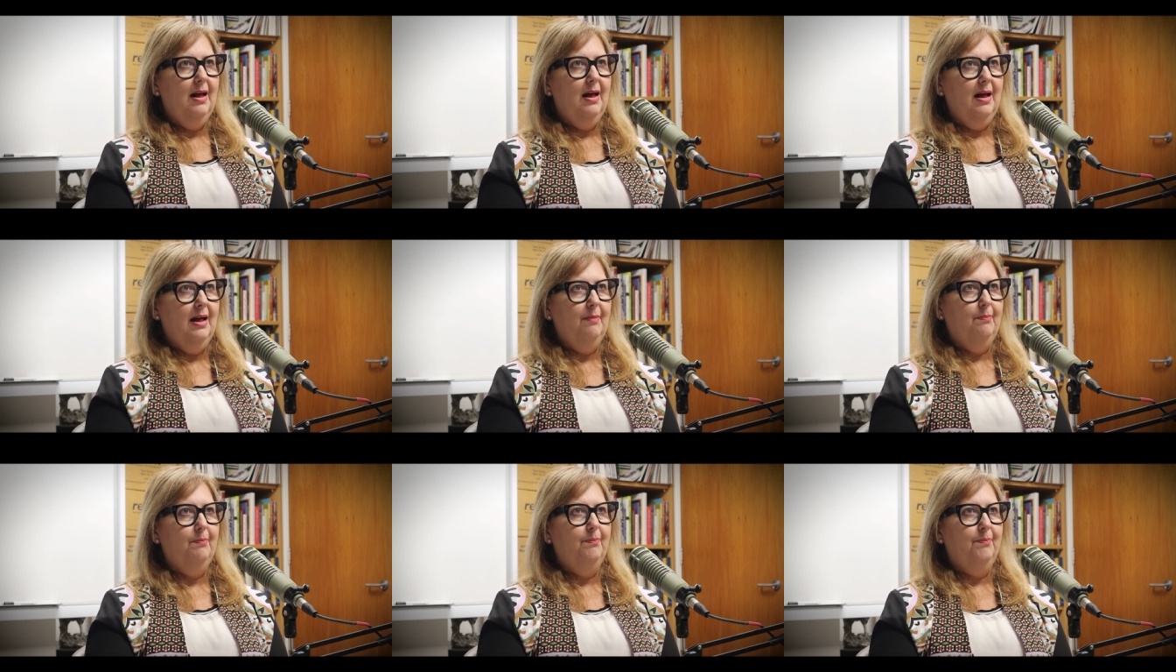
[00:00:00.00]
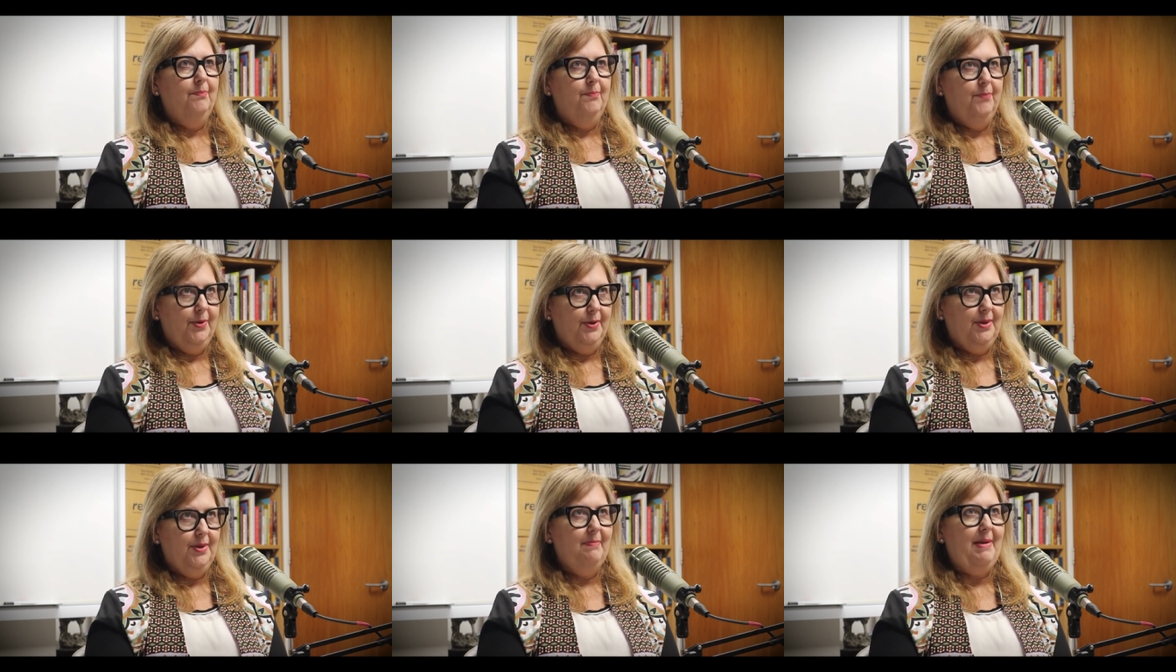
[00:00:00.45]
I'll
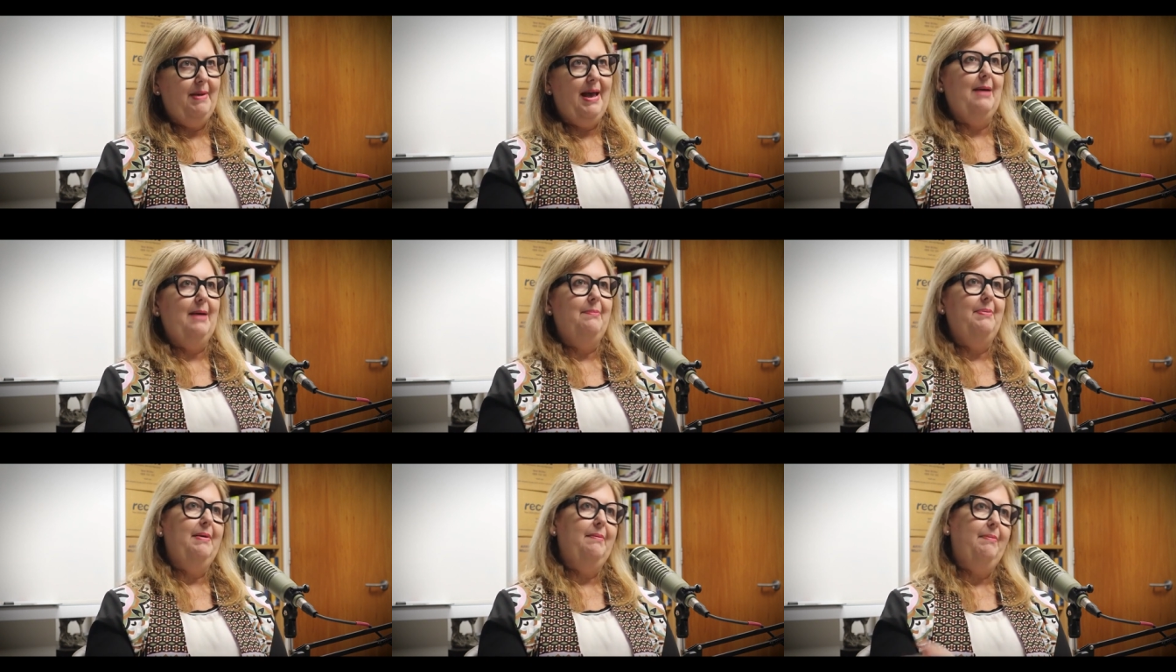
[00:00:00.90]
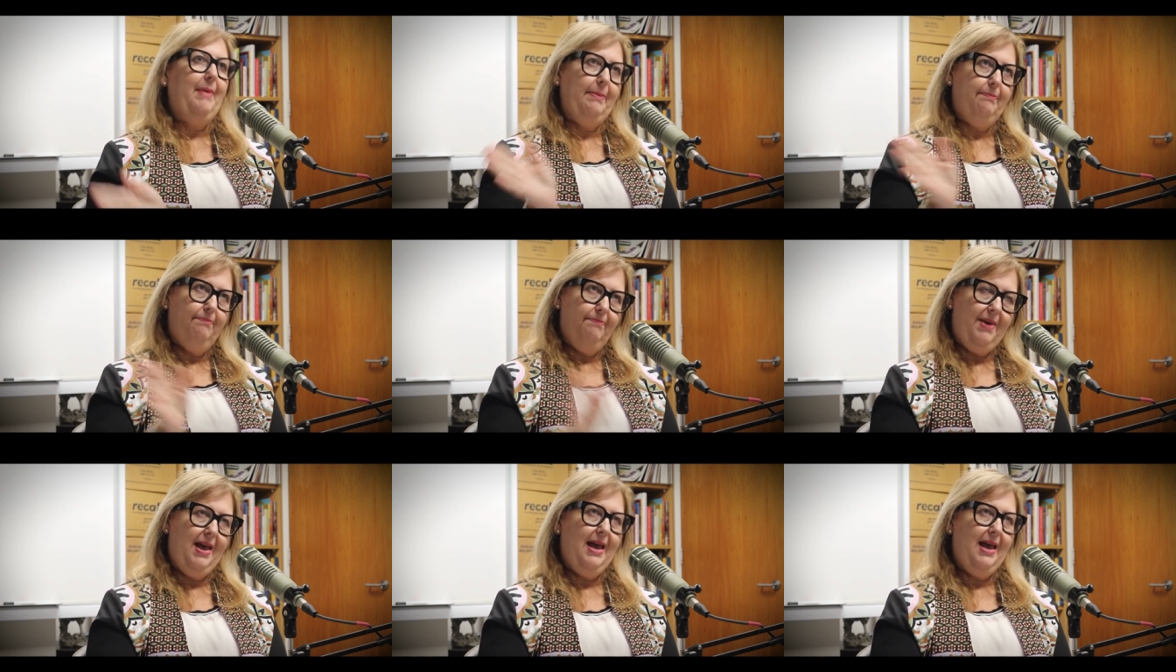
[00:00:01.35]
put the backup in, but
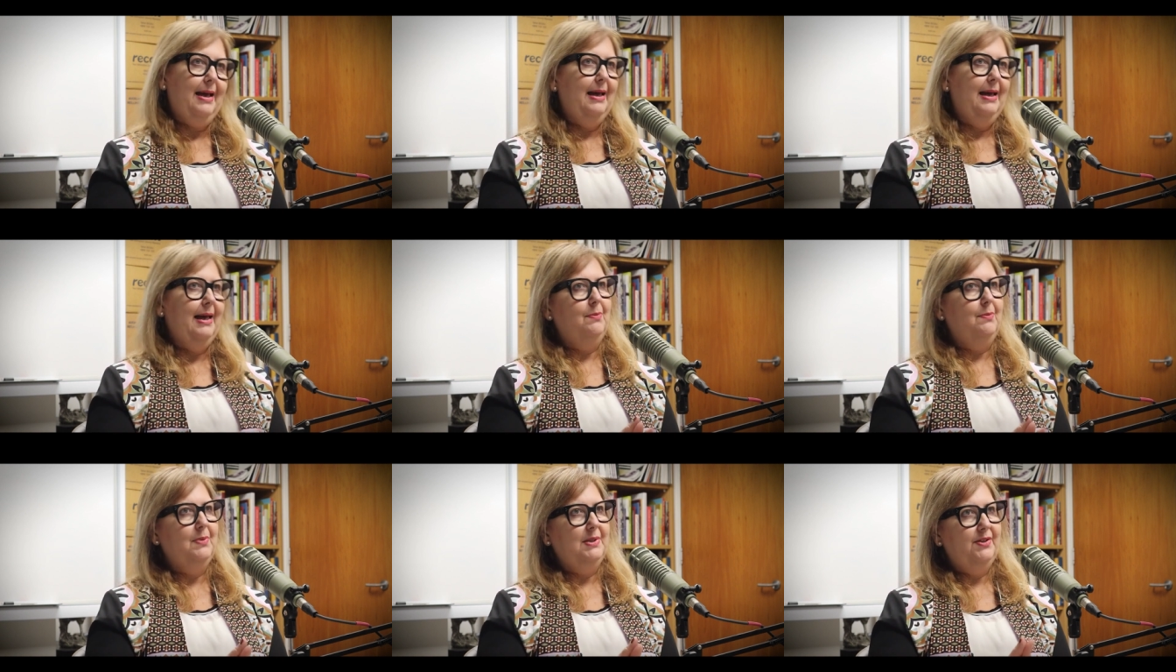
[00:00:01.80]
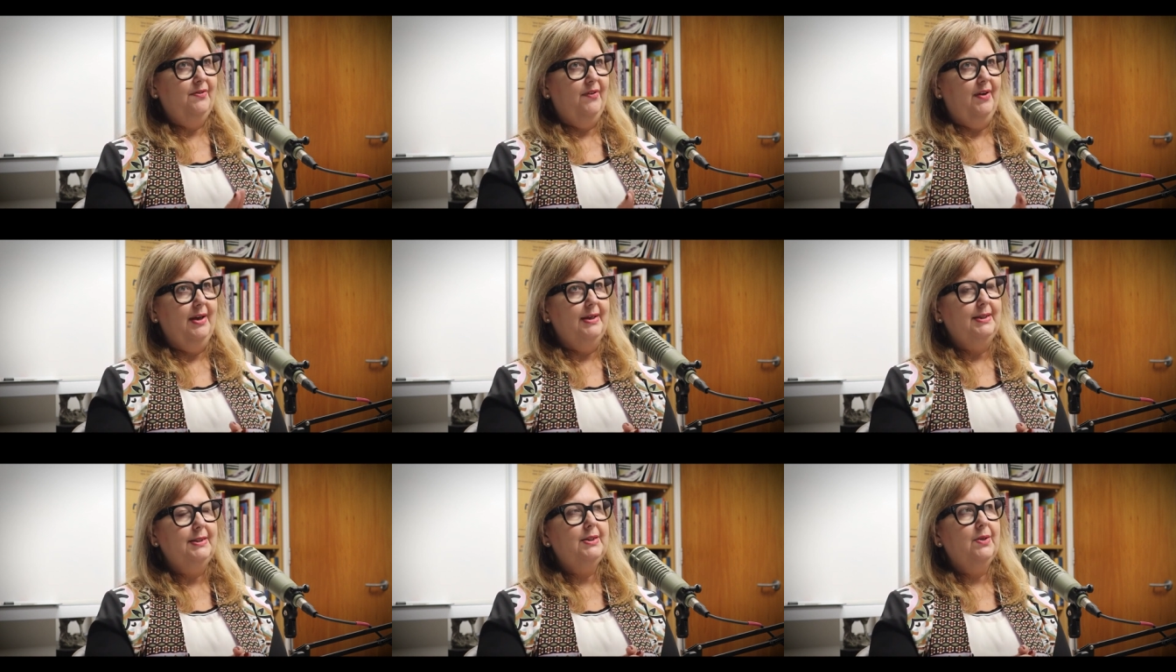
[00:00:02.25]
bang, it was fine.